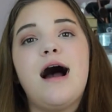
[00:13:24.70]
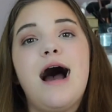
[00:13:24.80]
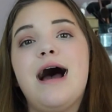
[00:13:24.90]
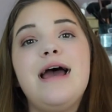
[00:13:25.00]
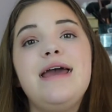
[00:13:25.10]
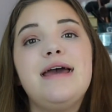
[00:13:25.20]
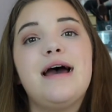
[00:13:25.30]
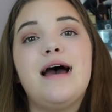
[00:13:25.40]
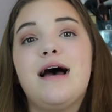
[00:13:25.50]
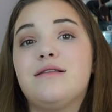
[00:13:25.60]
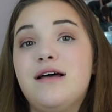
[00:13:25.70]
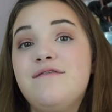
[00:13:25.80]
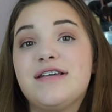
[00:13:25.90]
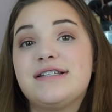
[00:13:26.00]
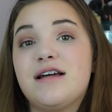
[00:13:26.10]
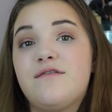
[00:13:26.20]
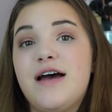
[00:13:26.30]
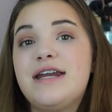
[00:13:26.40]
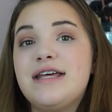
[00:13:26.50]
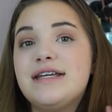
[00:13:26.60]
I love this stuff.
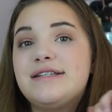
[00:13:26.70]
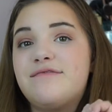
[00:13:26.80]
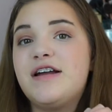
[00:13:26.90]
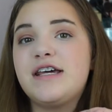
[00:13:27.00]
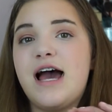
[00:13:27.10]
And it's funny,